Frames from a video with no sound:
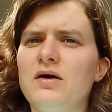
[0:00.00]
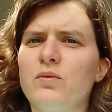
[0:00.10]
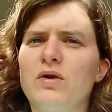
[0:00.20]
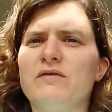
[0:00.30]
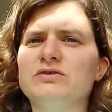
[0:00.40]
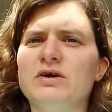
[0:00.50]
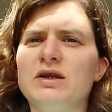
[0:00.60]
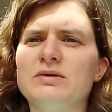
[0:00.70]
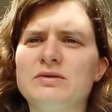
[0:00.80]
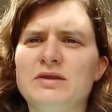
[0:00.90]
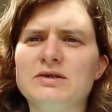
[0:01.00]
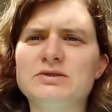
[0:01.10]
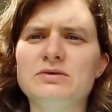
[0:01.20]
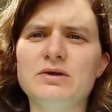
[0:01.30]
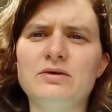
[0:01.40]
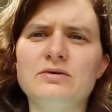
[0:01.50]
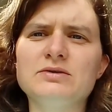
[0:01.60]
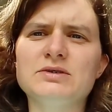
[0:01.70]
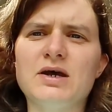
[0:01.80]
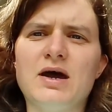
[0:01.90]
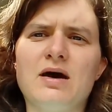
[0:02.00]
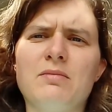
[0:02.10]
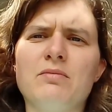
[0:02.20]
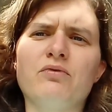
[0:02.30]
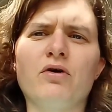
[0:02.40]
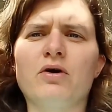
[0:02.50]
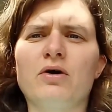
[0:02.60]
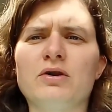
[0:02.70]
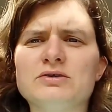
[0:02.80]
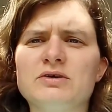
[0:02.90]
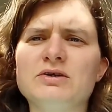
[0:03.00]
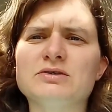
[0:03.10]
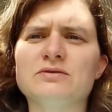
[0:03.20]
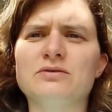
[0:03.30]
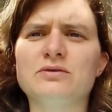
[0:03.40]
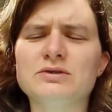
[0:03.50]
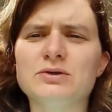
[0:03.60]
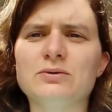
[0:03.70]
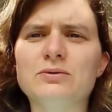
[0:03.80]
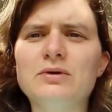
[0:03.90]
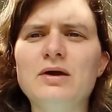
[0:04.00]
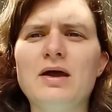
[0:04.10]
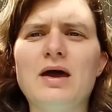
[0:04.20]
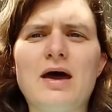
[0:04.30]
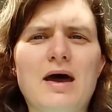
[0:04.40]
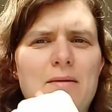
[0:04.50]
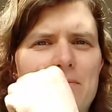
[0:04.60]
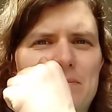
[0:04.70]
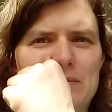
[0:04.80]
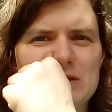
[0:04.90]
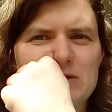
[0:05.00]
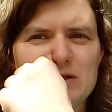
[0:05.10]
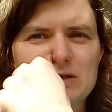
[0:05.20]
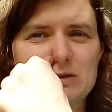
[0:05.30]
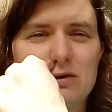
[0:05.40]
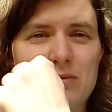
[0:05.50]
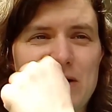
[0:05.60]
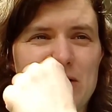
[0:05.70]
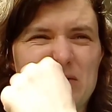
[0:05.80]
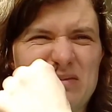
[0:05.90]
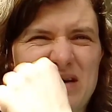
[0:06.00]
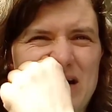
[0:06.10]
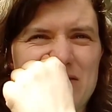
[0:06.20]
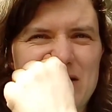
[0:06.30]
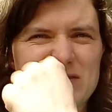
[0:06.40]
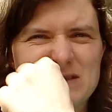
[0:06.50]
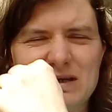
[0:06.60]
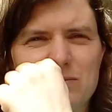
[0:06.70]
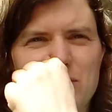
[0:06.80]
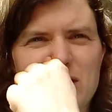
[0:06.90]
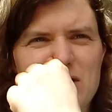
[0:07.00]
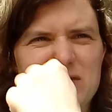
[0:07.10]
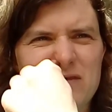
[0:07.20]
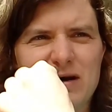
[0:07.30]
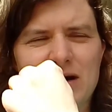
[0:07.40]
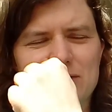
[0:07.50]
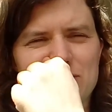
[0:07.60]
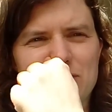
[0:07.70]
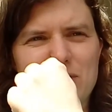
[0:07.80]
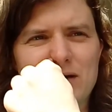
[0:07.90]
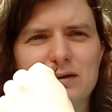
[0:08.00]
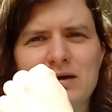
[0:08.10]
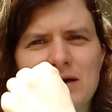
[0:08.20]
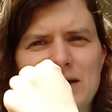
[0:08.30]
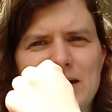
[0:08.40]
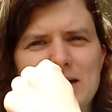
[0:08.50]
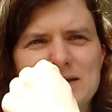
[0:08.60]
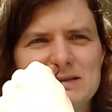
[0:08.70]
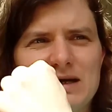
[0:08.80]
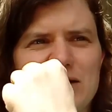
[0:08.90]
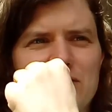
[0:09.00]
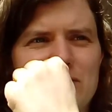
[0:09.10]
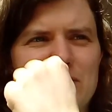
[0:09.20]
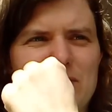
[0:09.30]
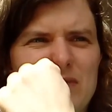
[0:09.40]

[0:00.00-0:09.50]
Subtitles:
Whatever training things you use, prong collars are a useful tool. So I just thought, well, I've never seen one, I've never handled one, so